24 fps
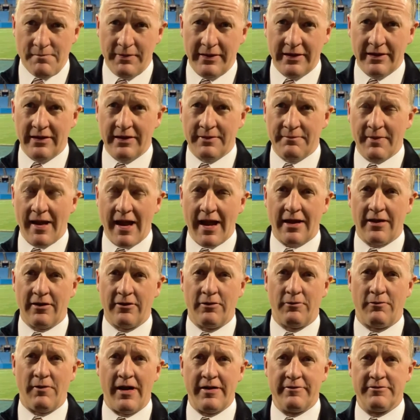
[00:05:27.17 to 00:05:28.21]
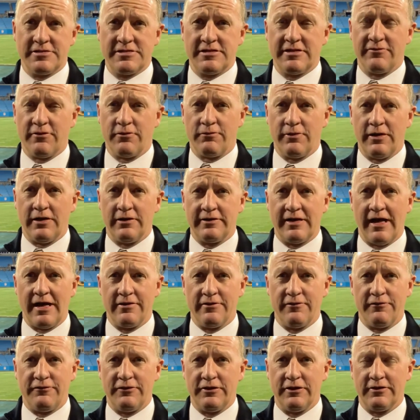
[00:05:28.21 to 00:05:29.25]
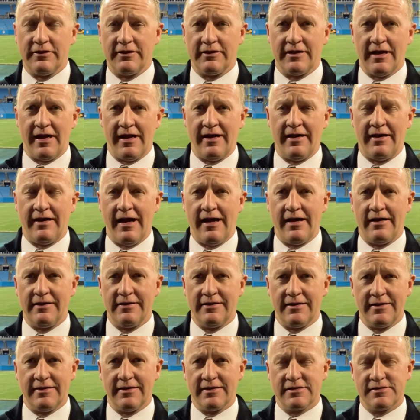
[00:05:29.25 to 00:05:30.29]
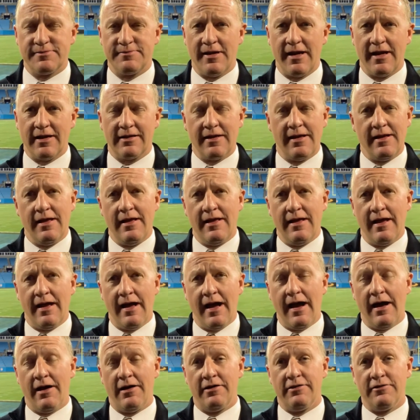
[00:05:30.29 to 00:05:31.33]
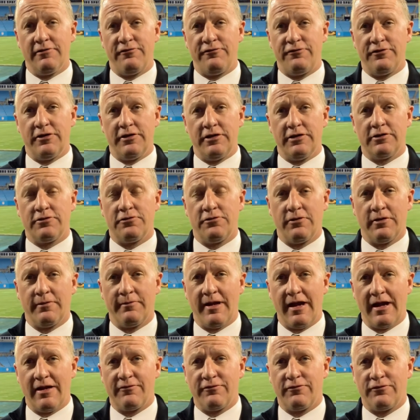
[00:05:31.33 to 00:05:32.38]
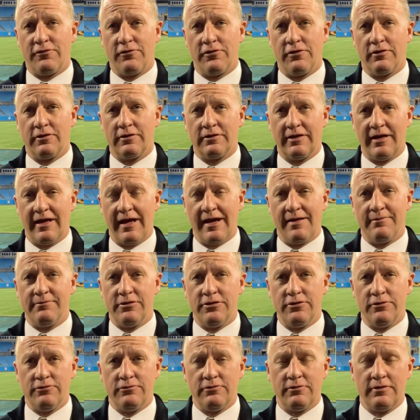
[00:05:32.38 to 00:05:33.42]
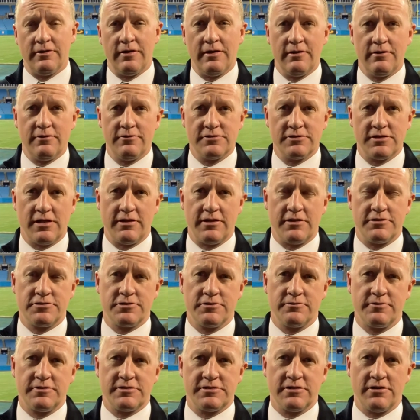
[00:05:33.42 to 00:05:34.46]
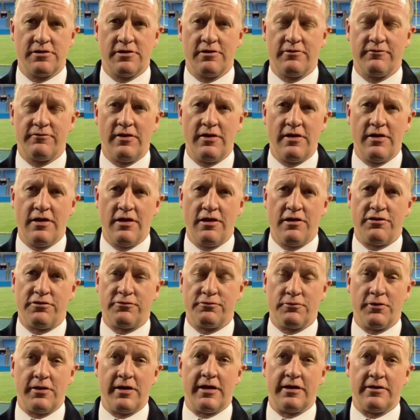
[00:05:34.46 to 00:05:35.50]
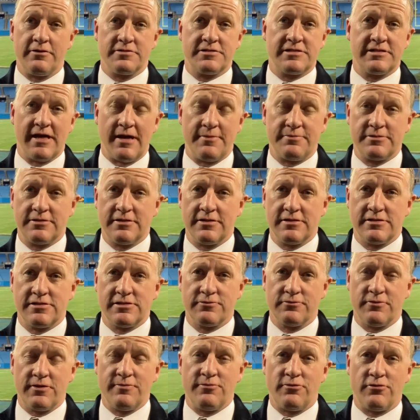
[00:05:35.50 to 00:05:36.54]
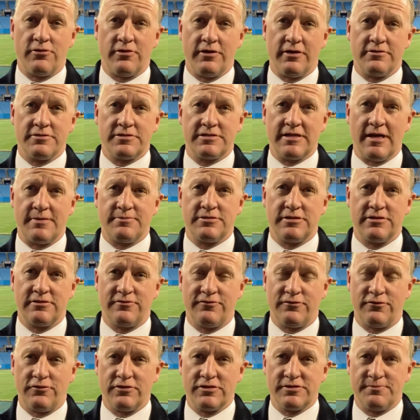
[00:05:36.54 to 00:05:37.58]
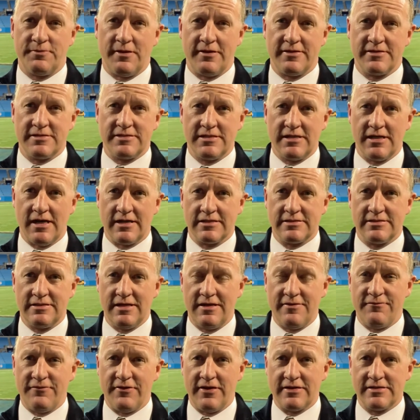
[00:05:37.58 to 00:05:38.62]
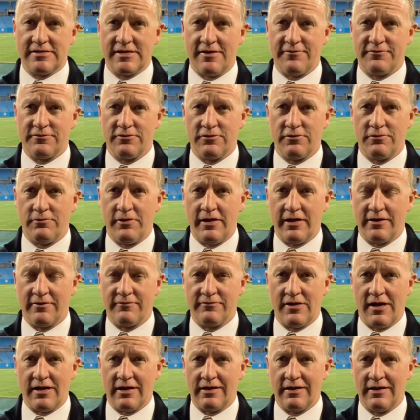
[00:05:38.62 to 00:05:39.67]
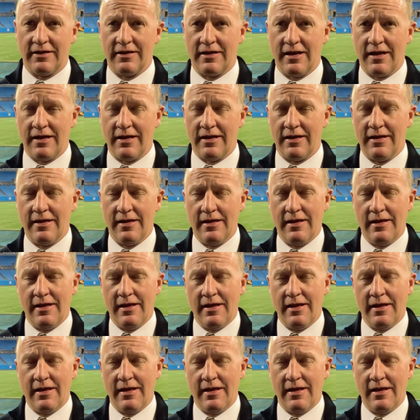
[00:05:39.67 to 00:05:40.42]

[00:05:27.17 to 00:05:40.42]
peeling back on a wide receiver well down the field that Kyle Allen didn't expect. Allen, the fill-in quarterback for Cam Newton, who's on injured reserve, three interceptions, three more interceptions forced by the Seahawks defense after a week of not getting any.